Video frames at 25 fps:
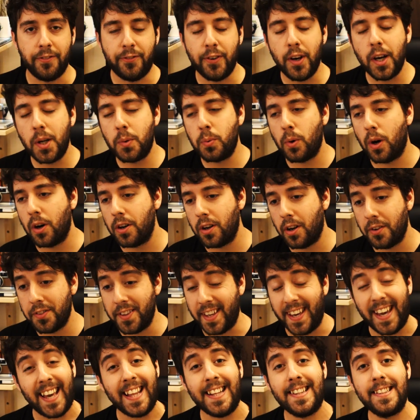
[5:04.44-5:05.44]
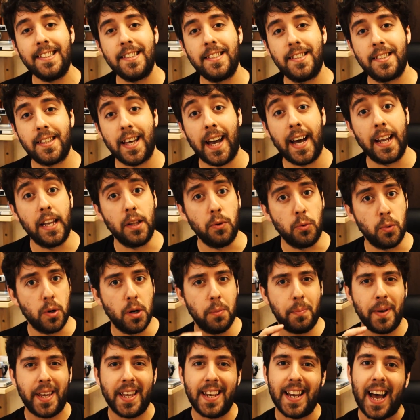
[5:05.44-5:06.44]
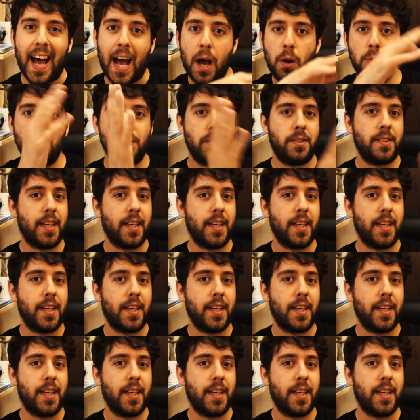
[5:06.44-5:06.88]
The third one on the ins, and there will be an out